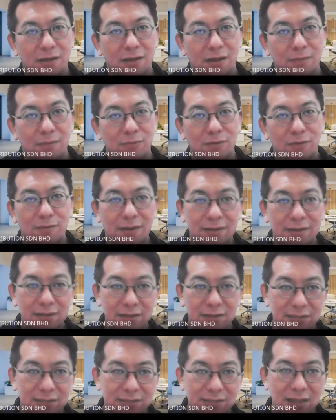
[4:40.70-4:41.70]
Okay,
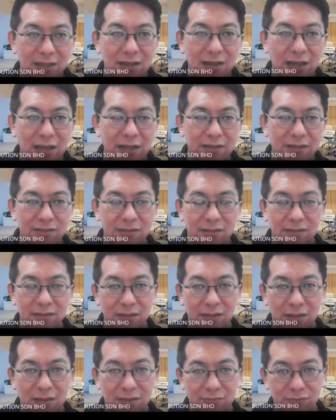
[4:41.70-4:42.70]
provider just now
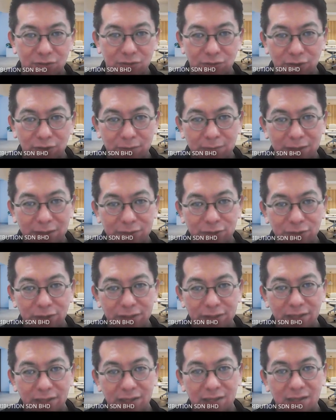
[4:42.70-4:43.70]
during my
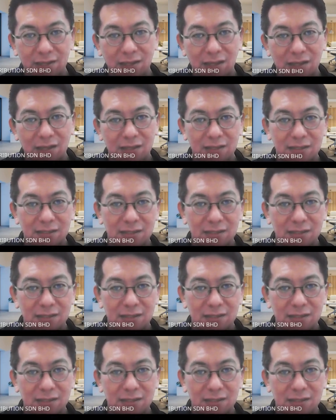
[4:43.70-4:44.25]
training.